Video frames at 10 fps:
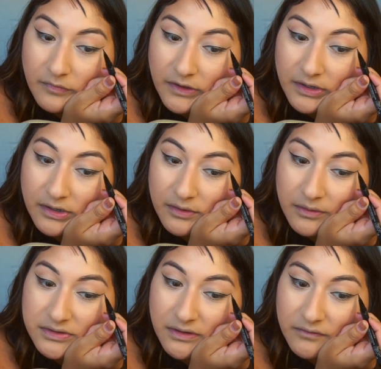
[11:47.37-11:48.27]
And I
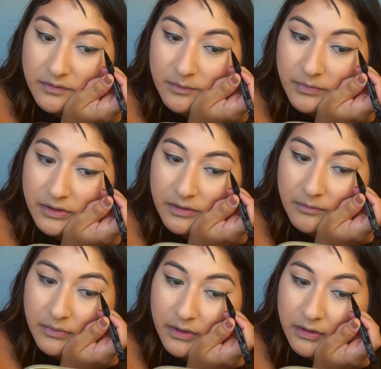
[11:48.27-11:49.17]
always have to remind
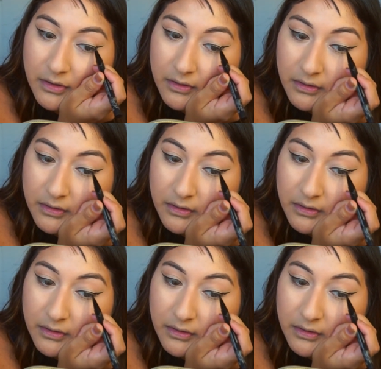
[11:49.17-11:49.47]
them, like,